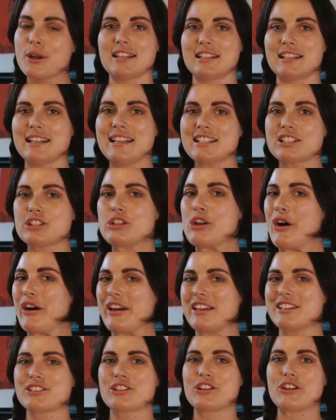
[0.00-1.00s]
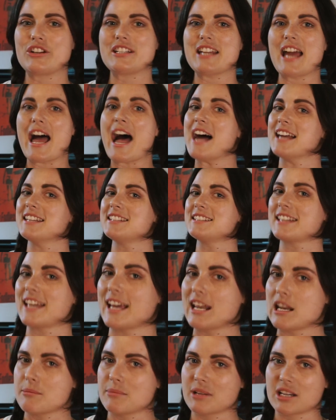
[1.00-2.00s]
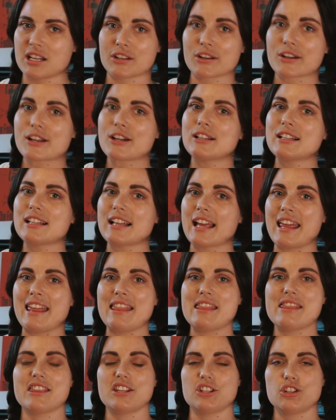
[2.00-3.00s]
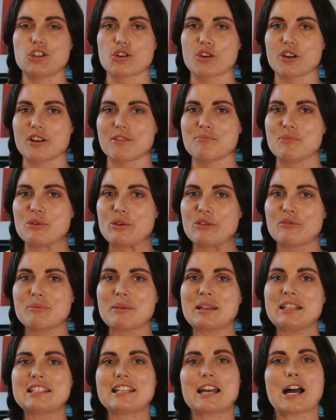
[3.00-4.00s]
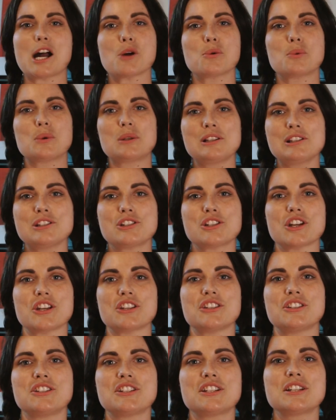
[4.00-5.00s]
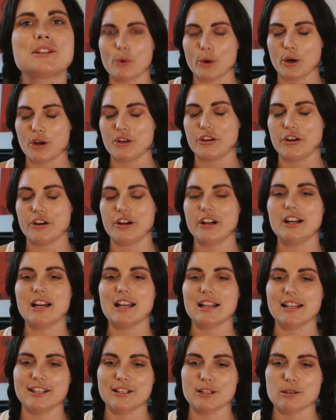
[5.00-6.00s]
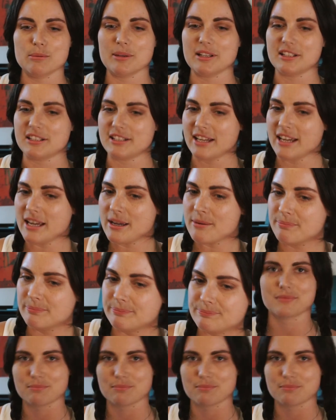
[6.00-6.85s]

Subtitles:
at least not as good as Kelly McGonigal in The Joy of Movement, I will just quote her a little bit here.